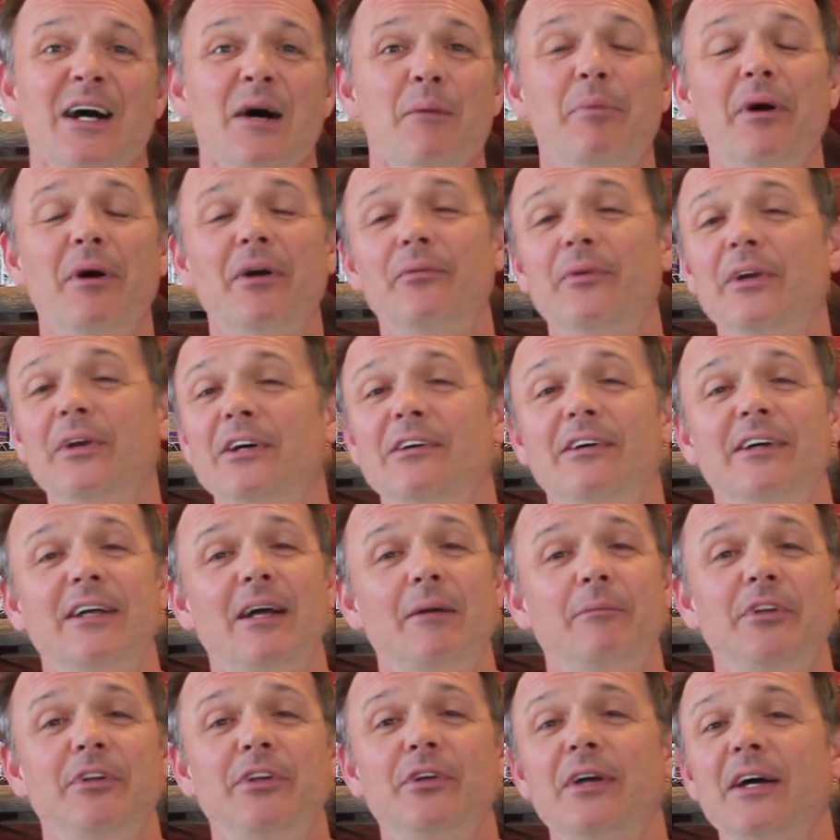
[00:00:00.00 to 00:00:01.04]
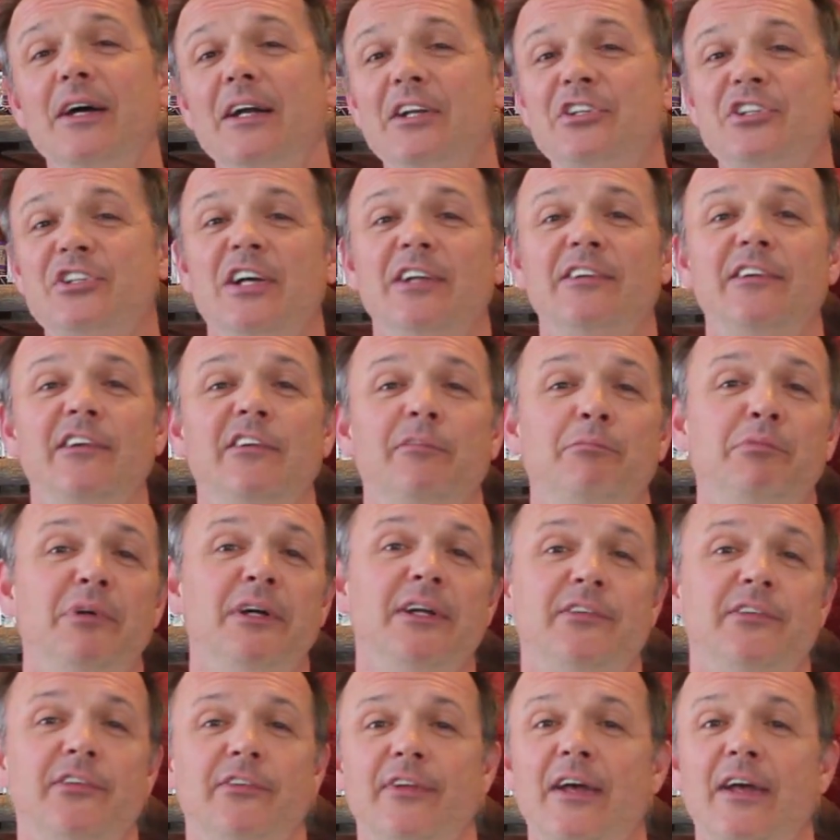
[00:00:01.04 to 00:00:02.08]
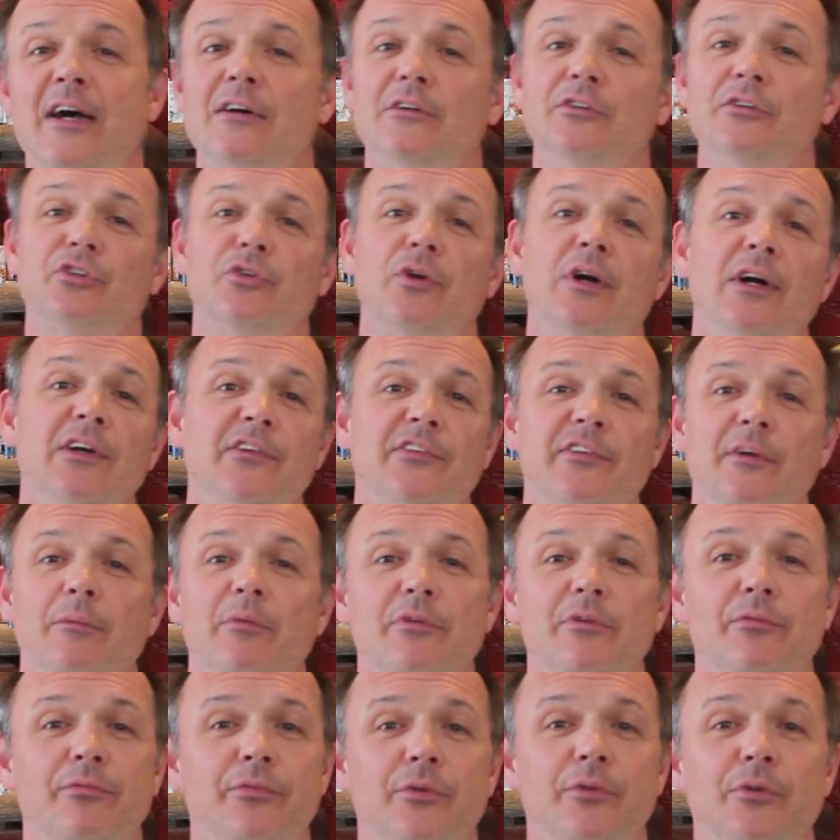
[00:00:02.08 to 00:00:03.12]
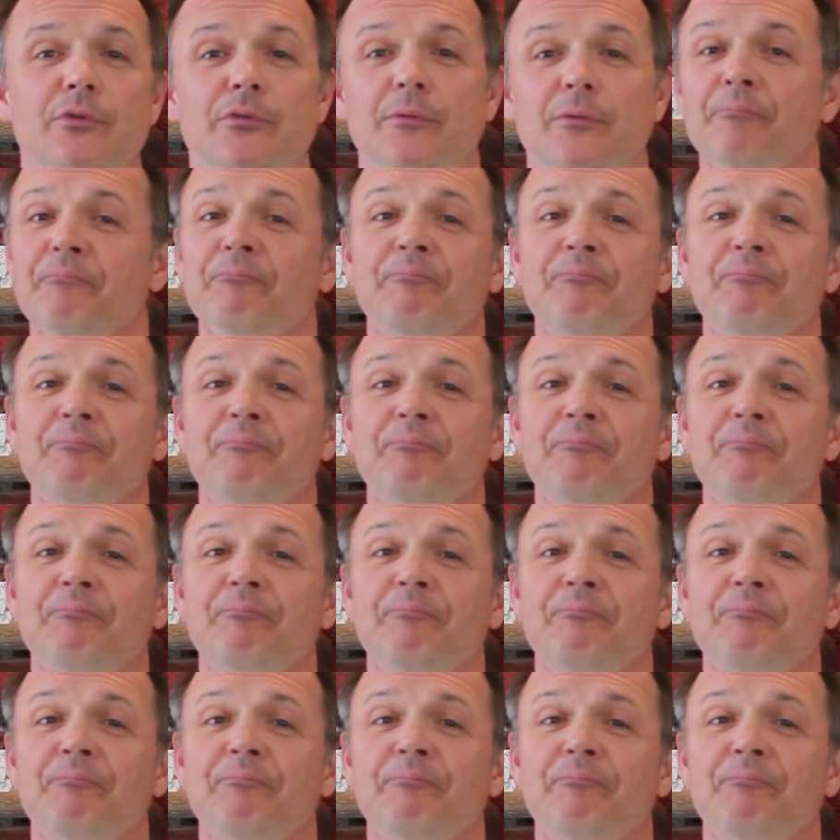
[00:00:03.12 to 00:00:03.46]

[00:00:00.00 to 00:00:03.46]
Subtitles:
But really, I mean, you got to check these places out and try some of the food.